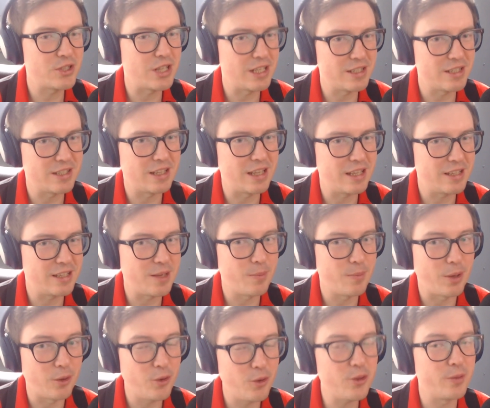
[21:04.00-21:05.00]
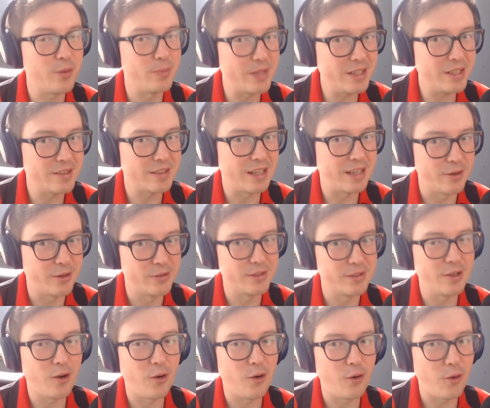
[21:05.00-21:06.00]
of a chance in that time, but a lot of them did,
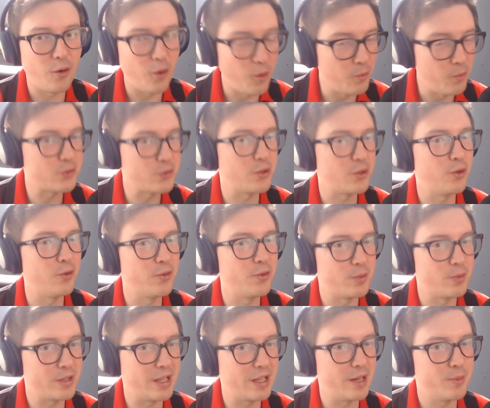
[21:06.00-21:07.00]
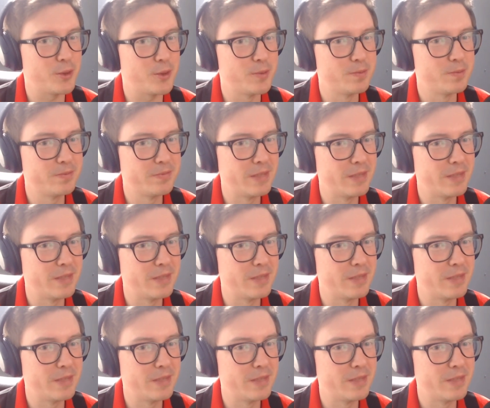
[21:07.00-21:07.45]
and almost all of them were terrible.